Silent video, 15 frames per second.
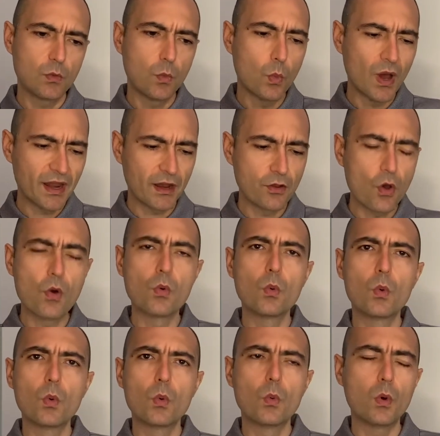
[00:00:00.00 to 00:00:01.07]
want to know
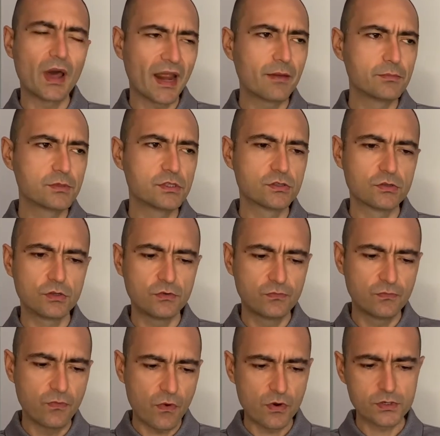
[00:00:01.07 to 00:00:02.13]
what happens to the
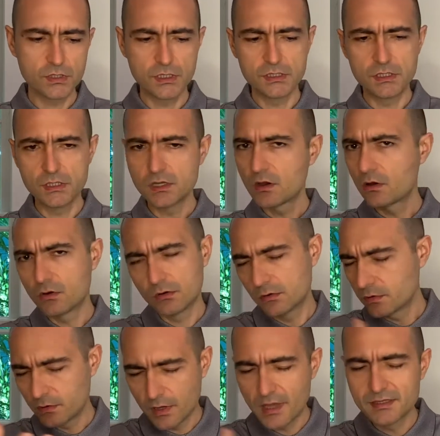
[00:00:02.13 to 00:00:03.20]
forces, or
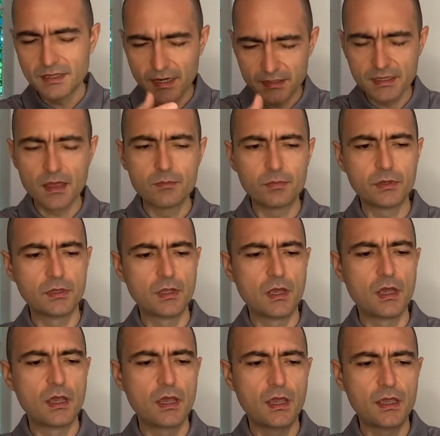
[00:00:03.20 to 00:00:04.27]
as an example,
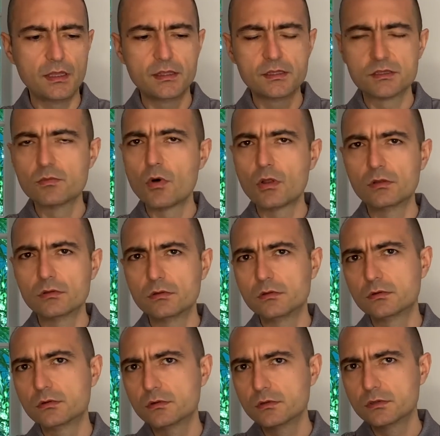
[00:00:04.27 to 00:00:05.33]
in the small
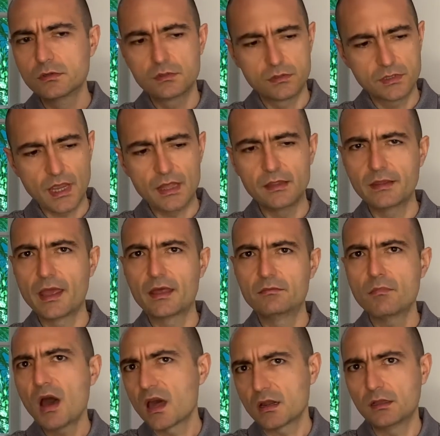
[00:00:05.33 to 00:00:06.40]
scaled down
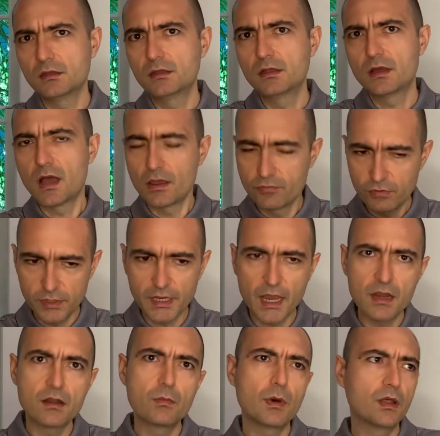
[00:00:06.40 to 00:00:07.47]
model. I really
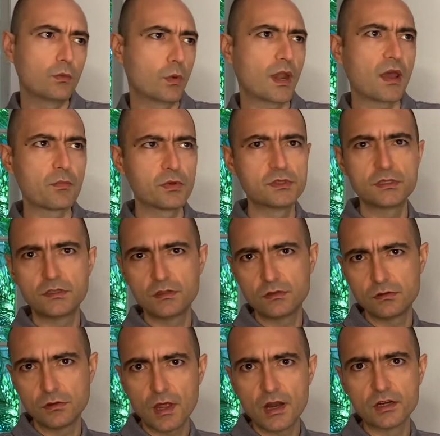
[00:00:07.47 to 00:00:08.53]
care about what happens in the
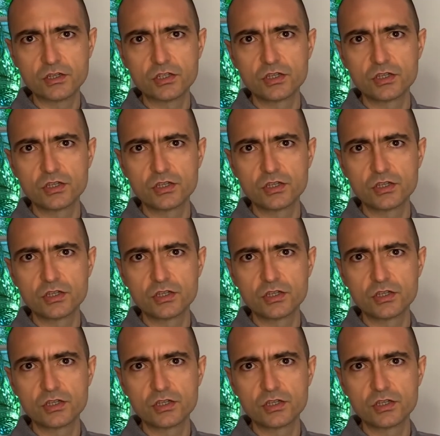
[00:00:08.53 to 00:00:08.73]
large.